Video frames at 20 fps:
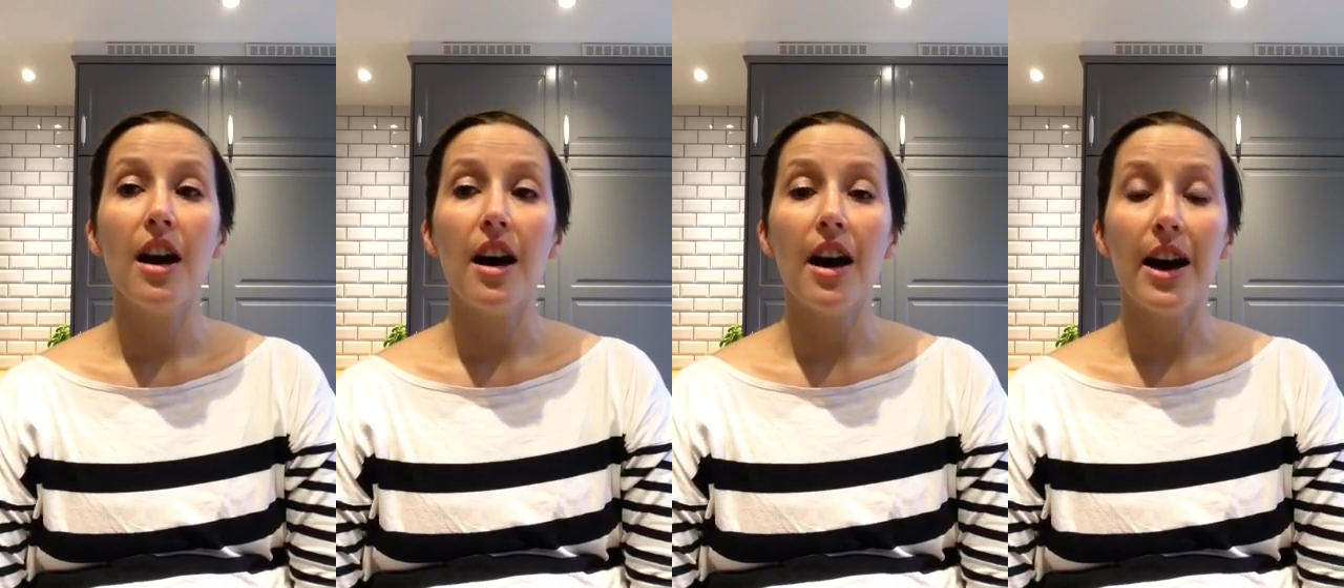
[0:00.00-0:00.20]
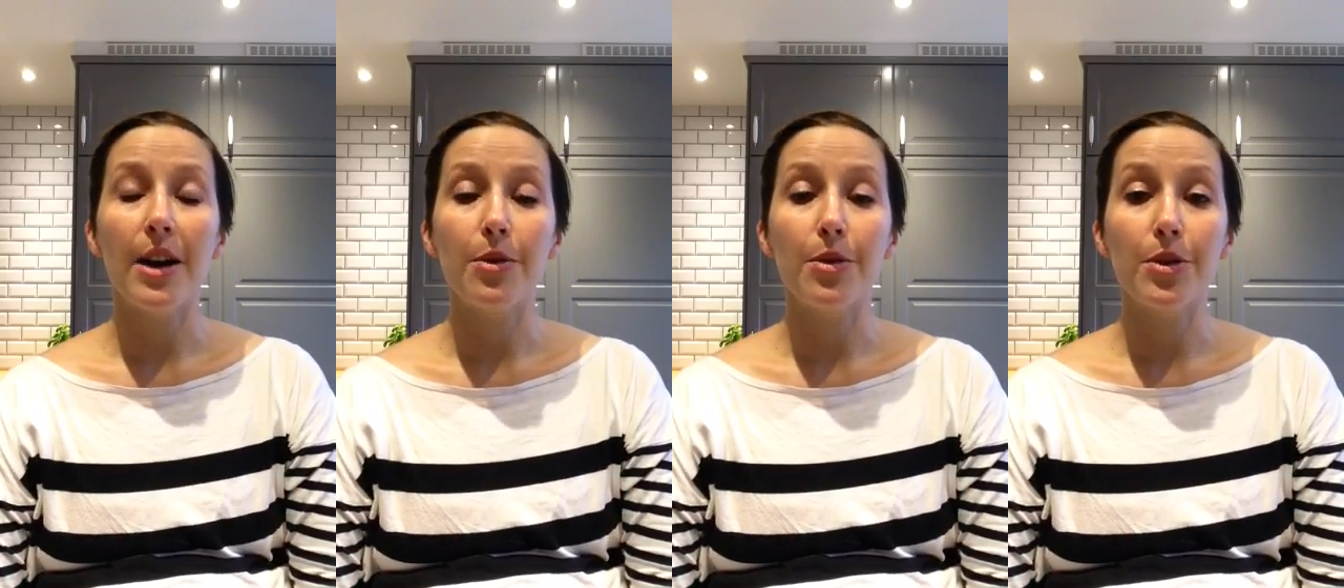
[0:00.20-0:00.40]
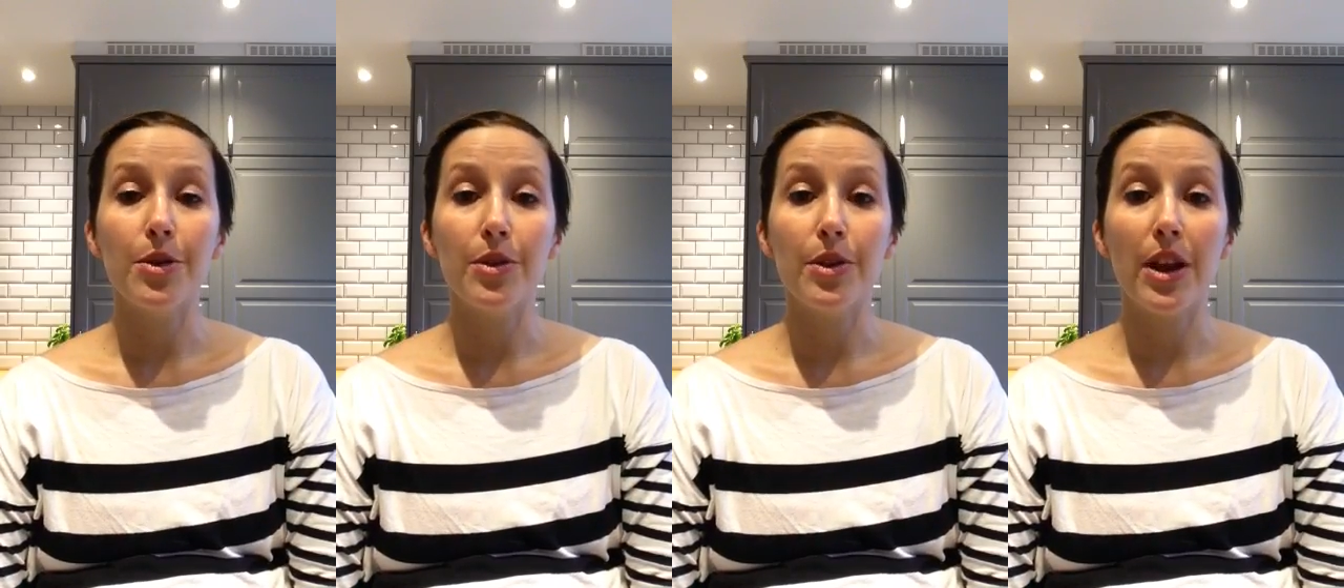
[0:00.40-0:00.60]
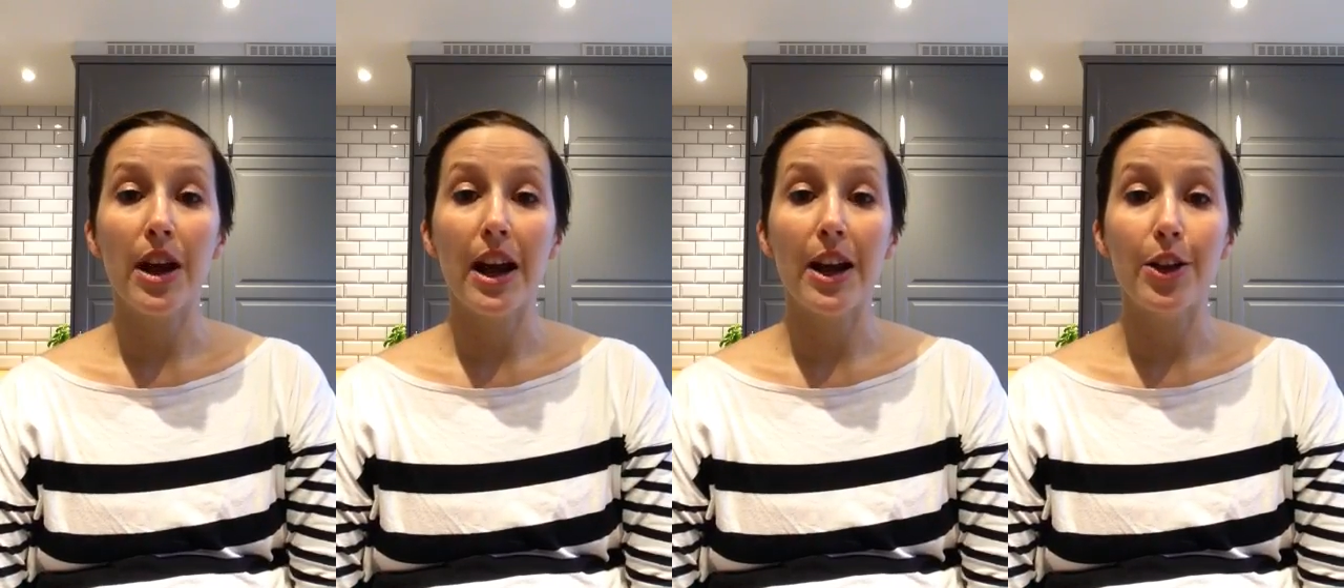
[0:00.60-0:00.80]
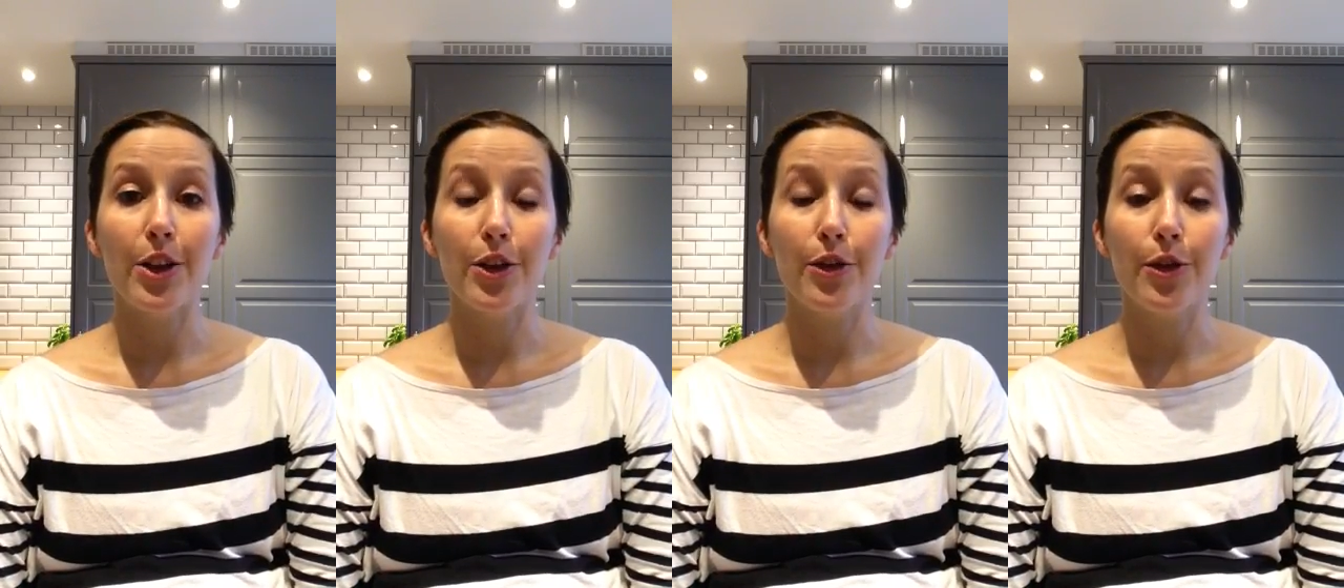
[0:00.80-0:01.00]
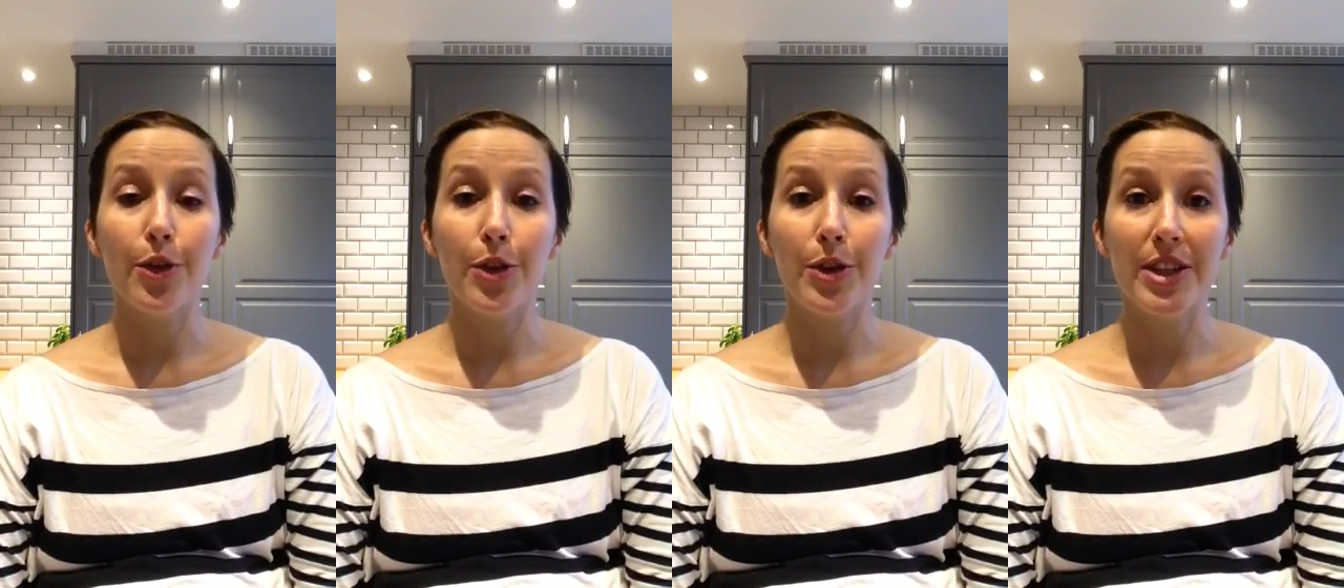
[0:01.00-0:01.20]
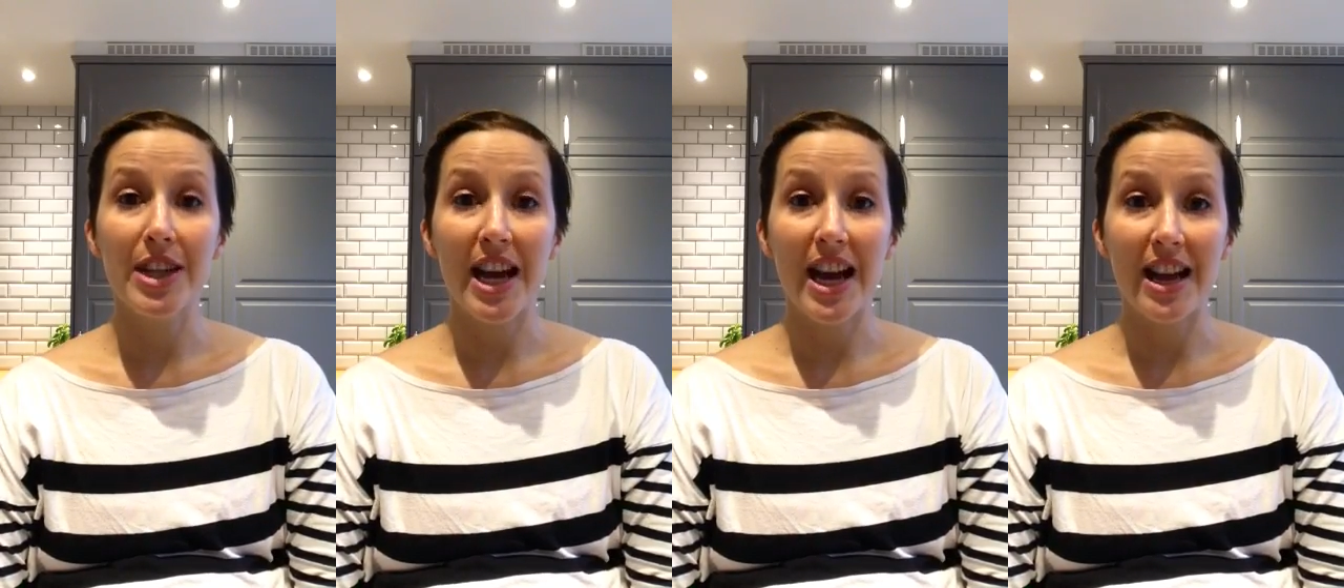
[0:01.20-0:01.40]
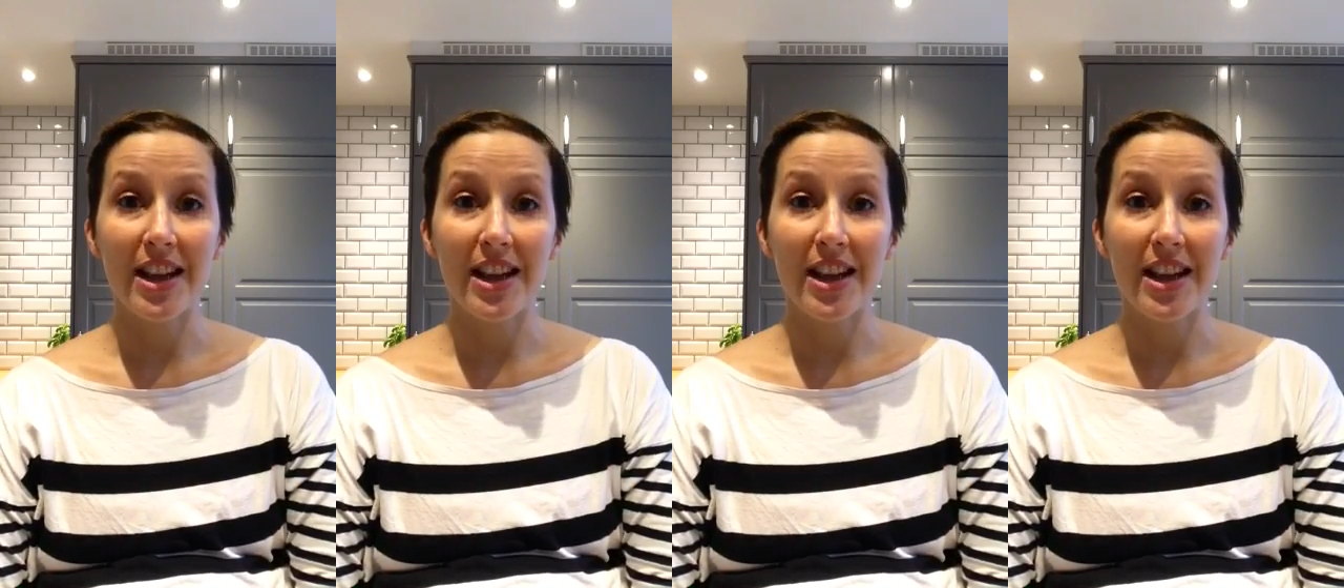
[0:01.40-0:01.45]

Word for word: I look forward to